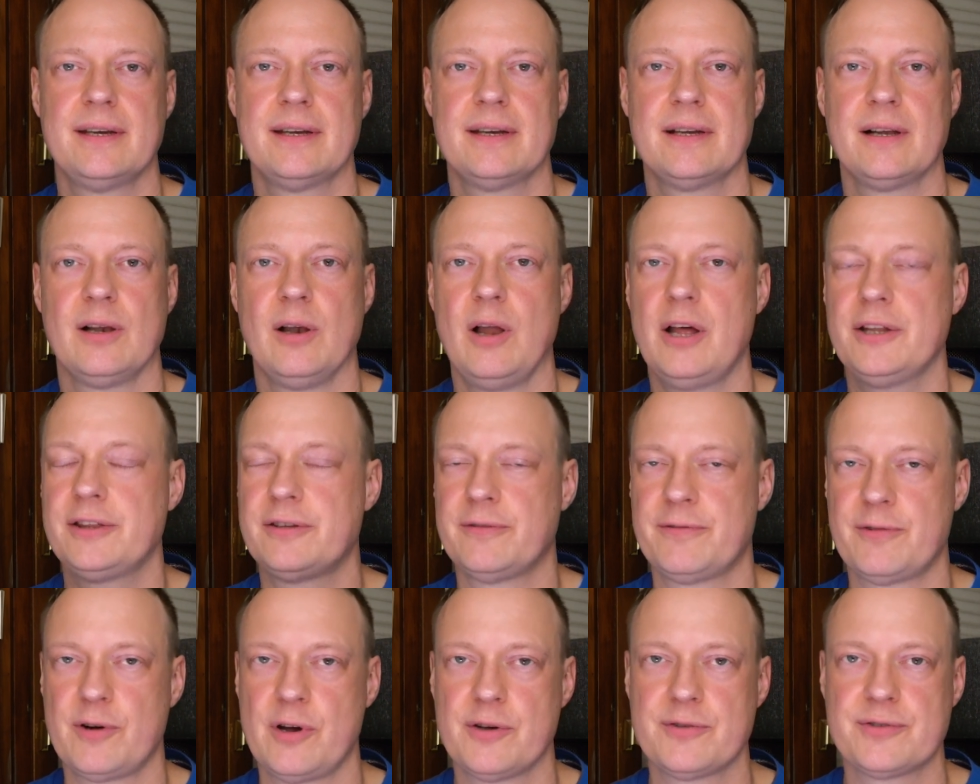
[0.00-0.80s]
a lot
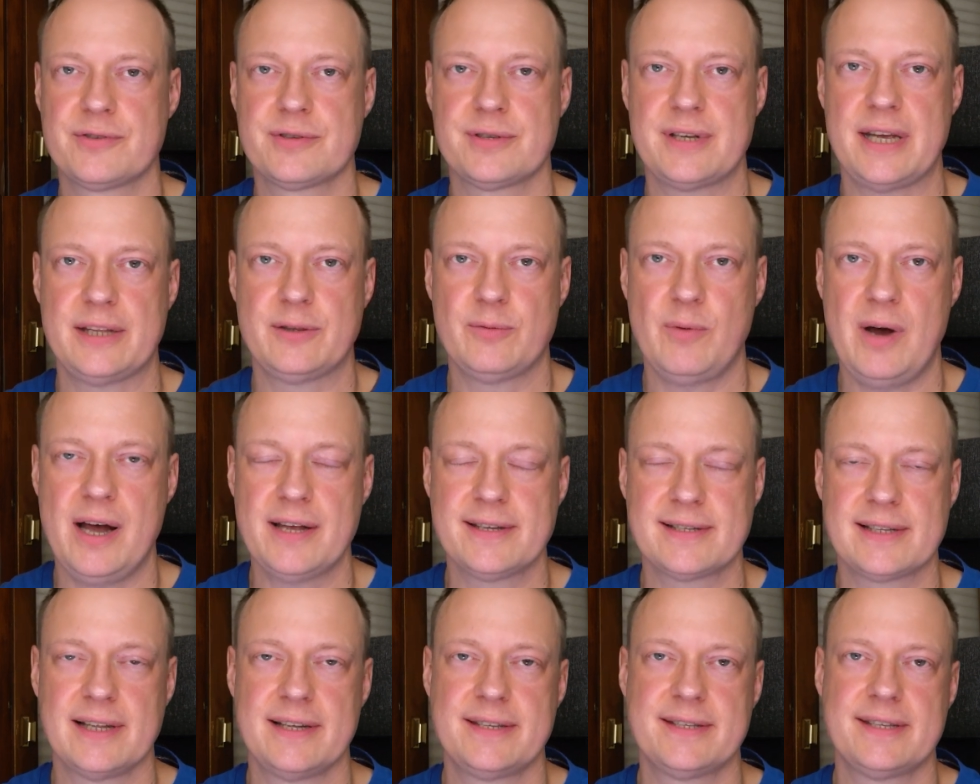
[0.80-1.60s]
of rows at
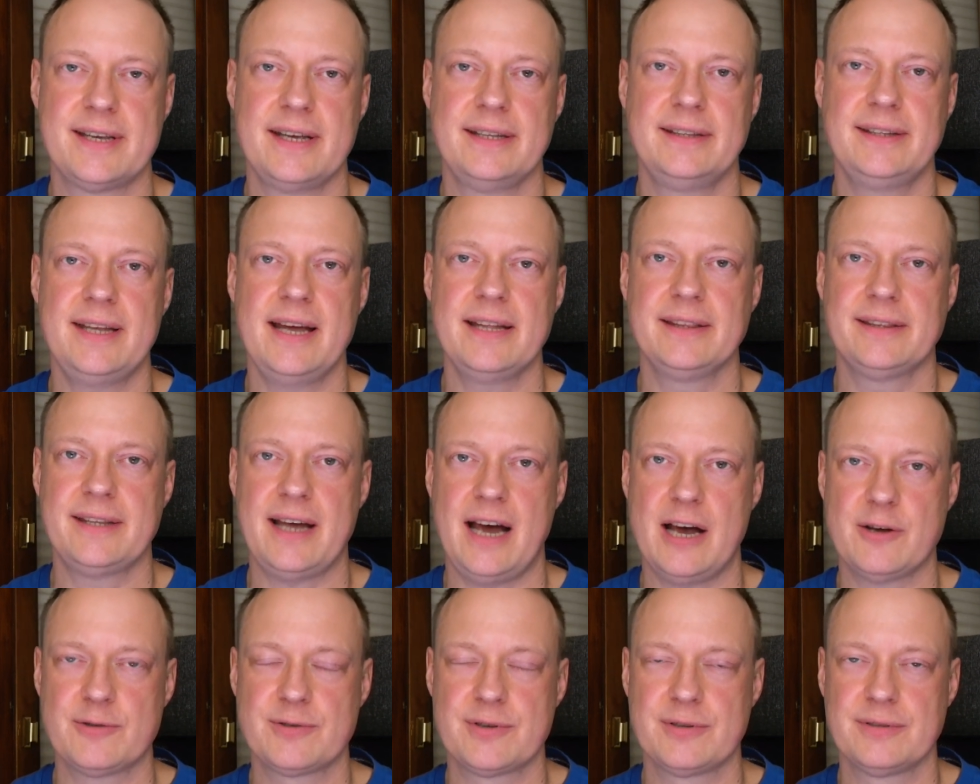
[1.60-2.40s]
once, let's say
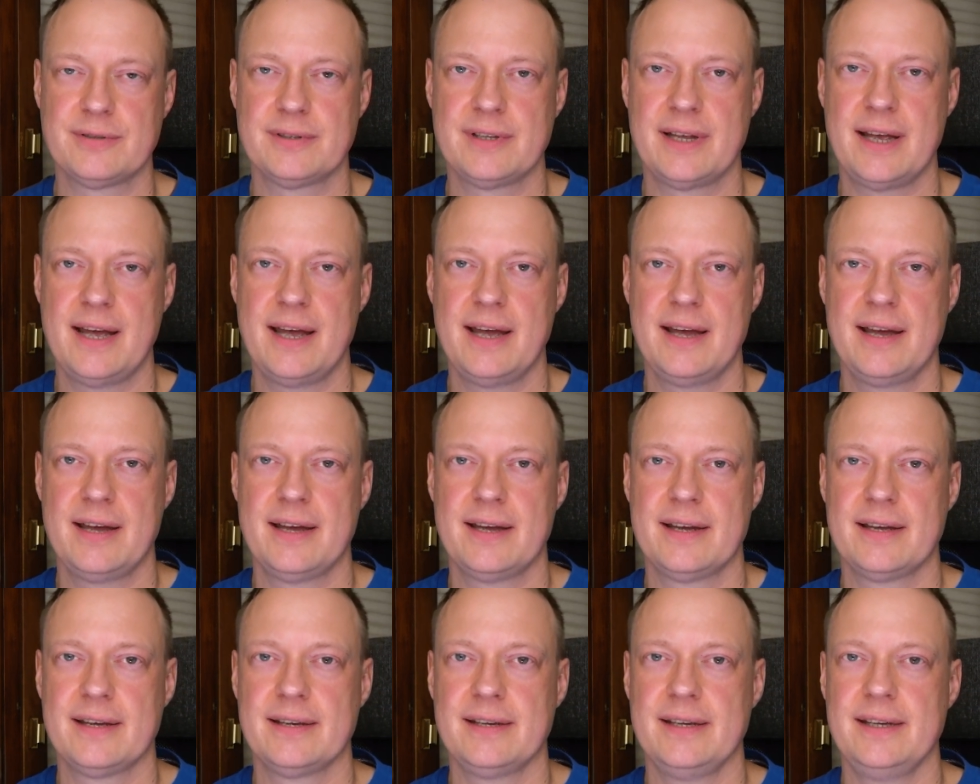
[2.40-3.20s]
10,000,
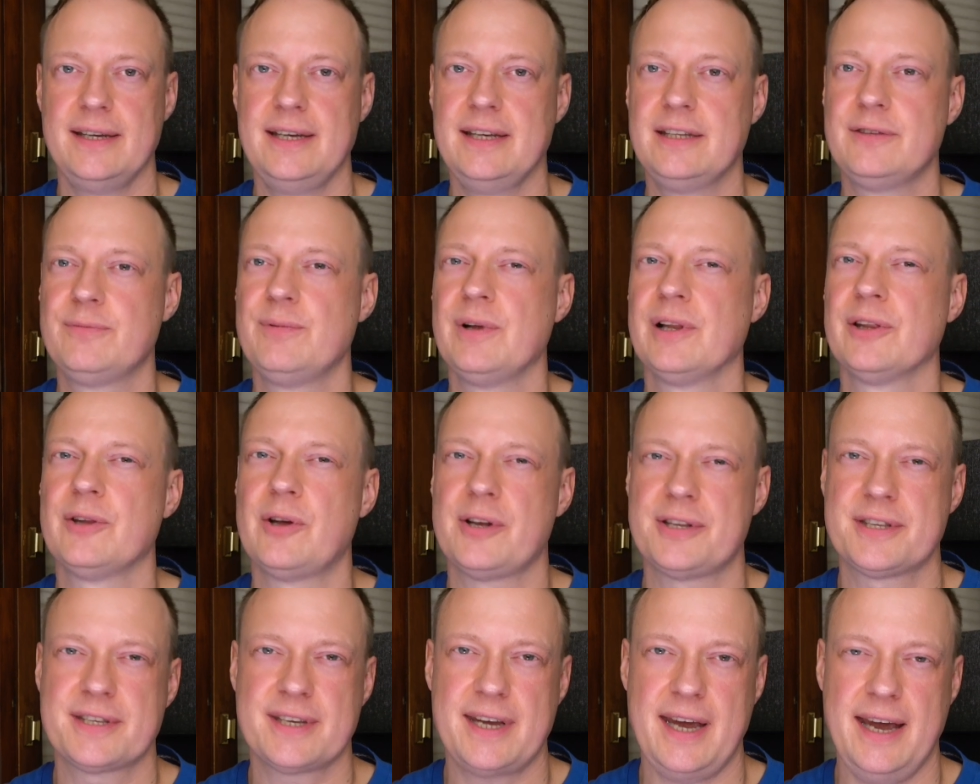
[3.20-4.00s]
it will
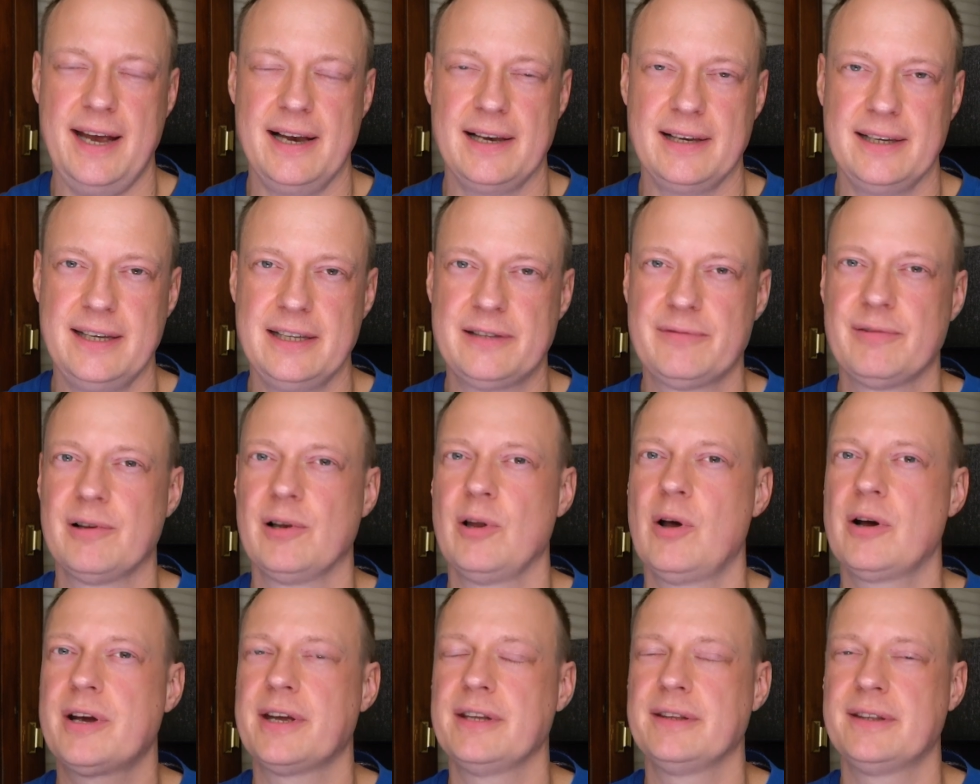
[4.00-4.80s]
not scale. It will
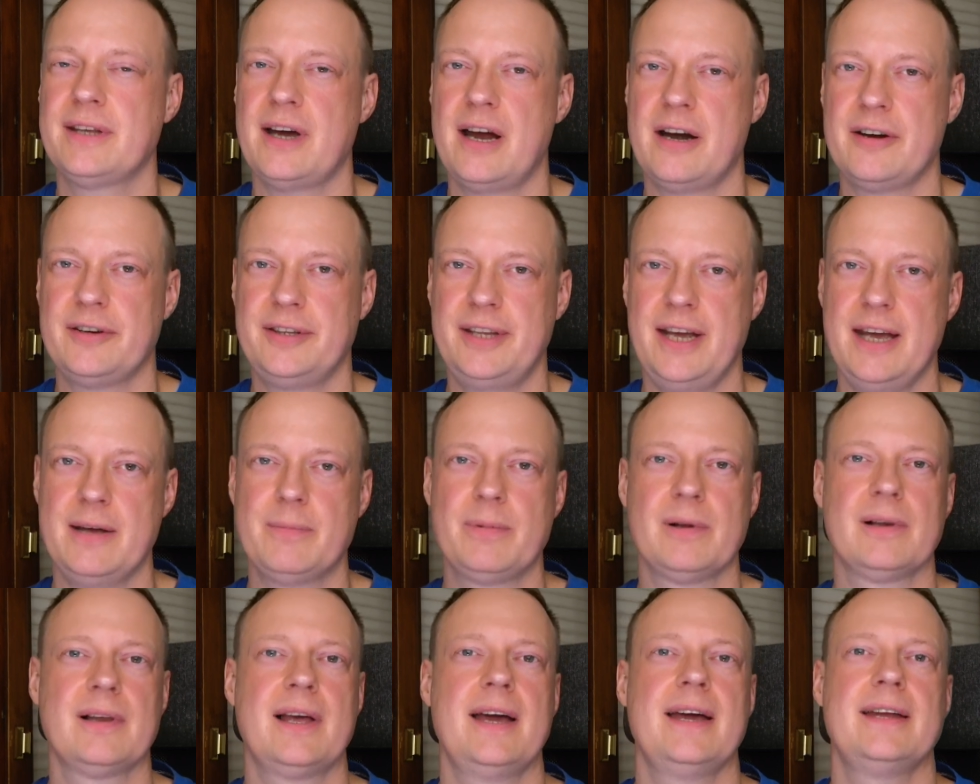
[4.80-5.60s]
lock entire
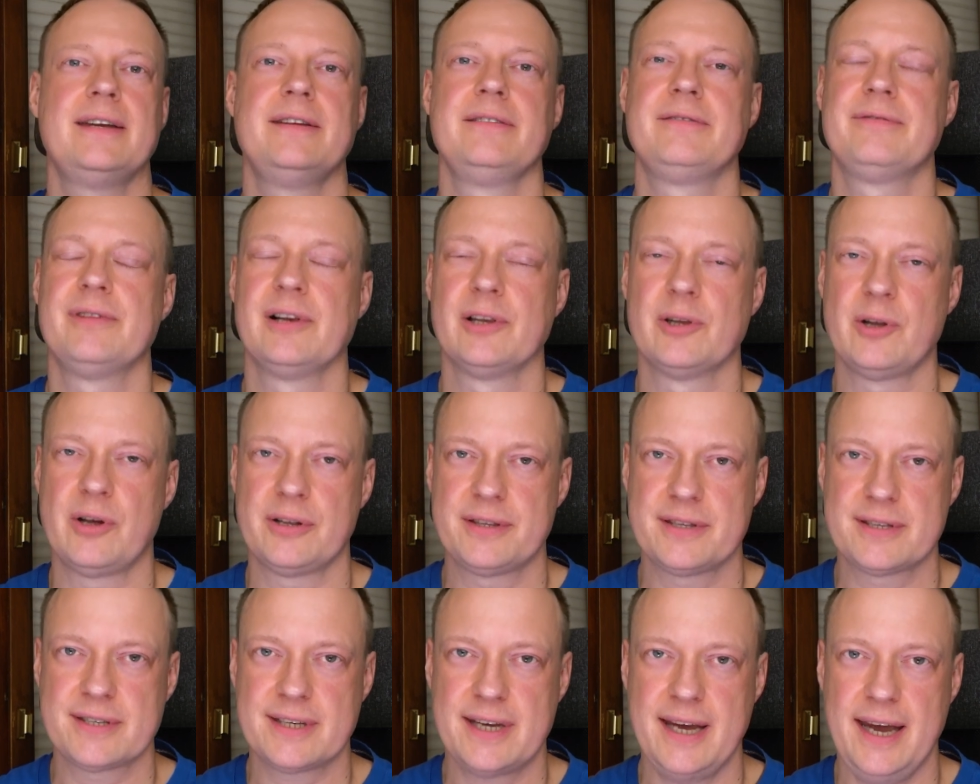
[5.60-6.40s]
table and it will
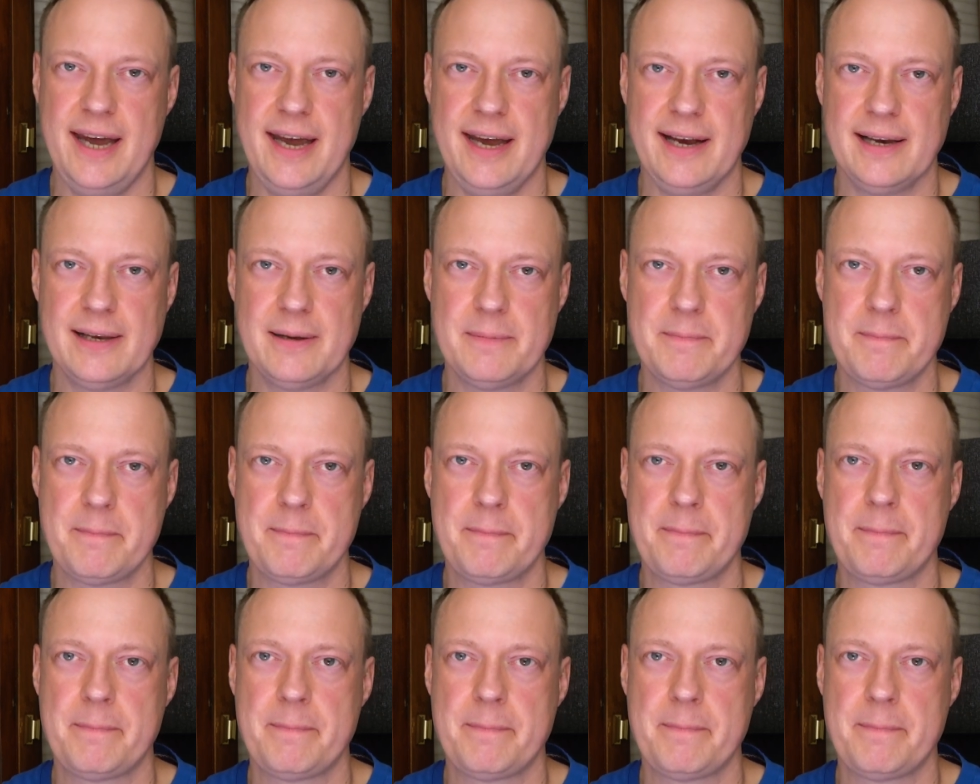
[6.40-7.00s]
not scale.